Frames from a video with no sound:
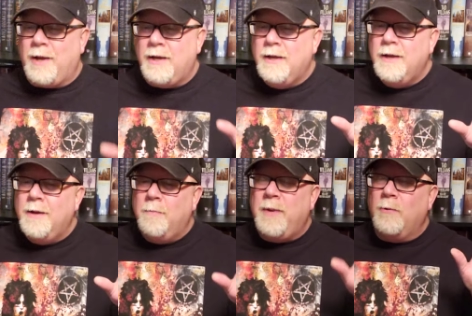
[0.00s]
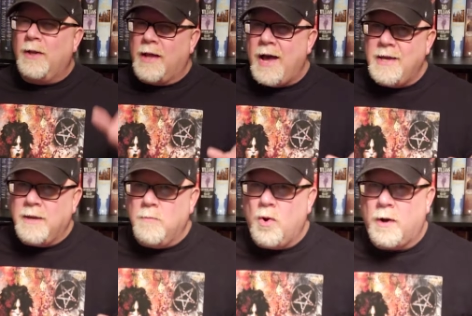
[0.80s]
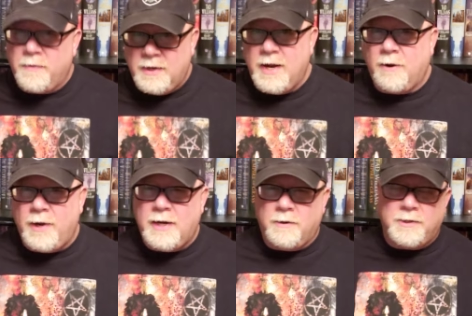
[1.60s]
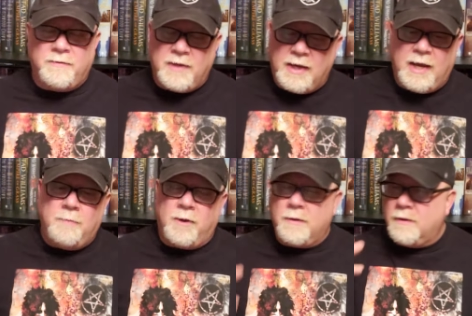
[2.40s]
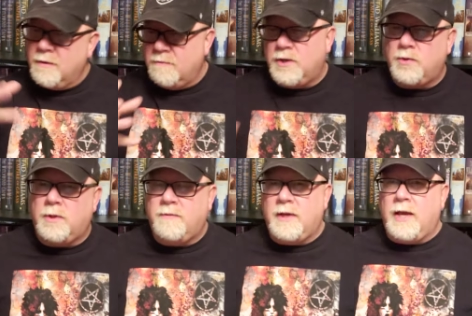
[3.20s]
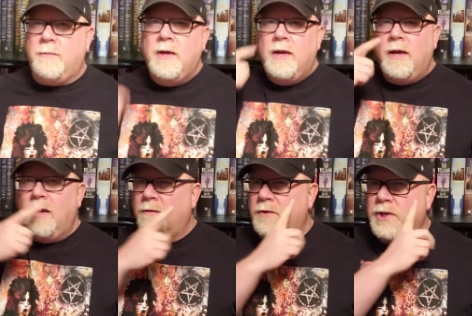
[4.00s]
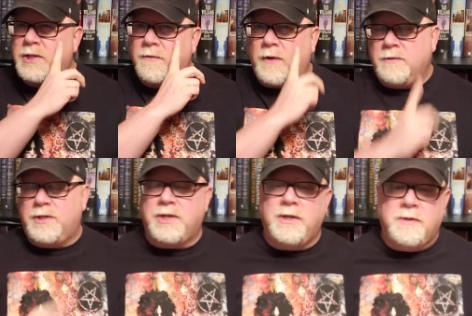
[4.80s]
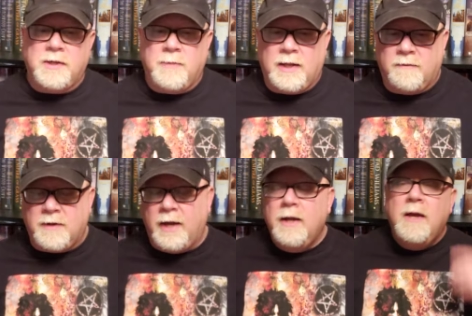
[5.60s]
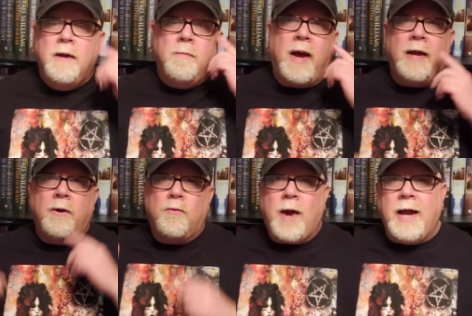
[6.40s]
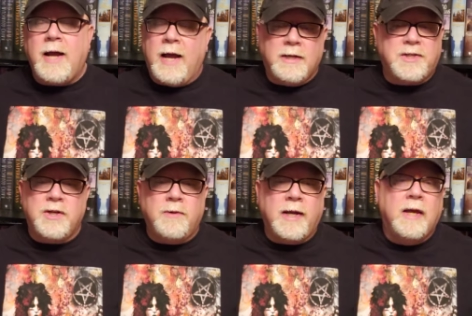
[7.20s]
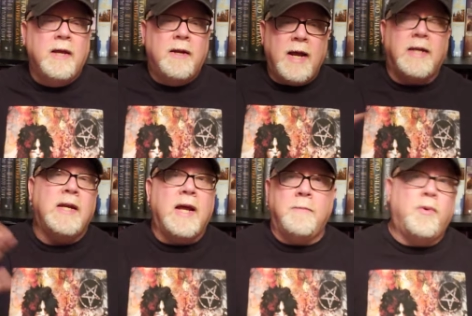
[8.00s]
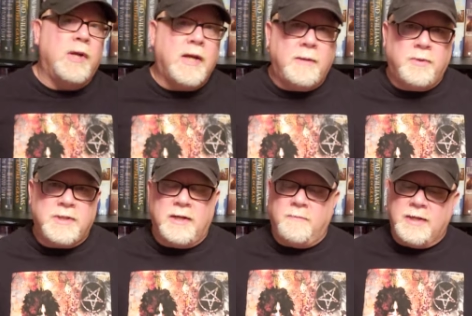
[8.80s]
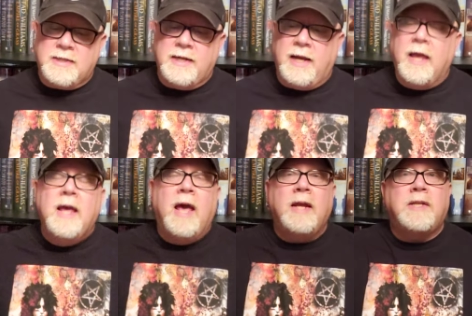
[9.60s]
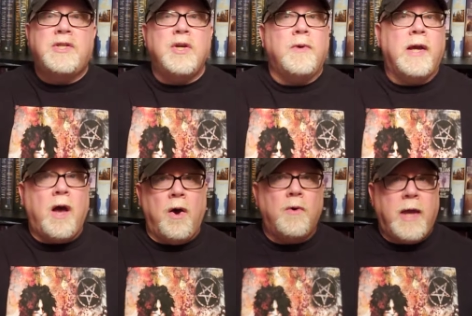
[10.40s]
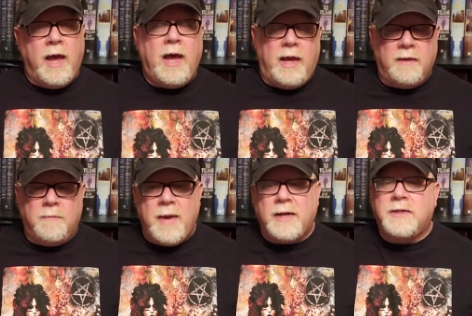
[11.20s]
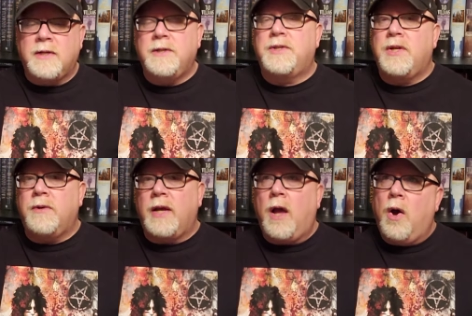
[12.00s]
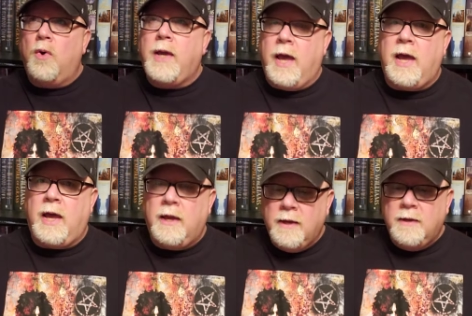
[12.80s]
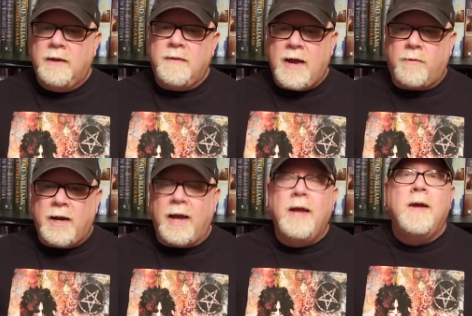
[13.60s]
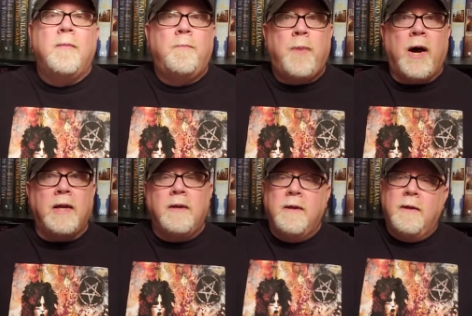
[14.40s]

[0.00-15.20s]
I'd be relying more on the narrators of the game rather than the visual of the game. If just if I was just using my left eye. My right eye is doing 99.9% percent of my seeing, and it's doing okay. The medicine is doing okay in that right eye. But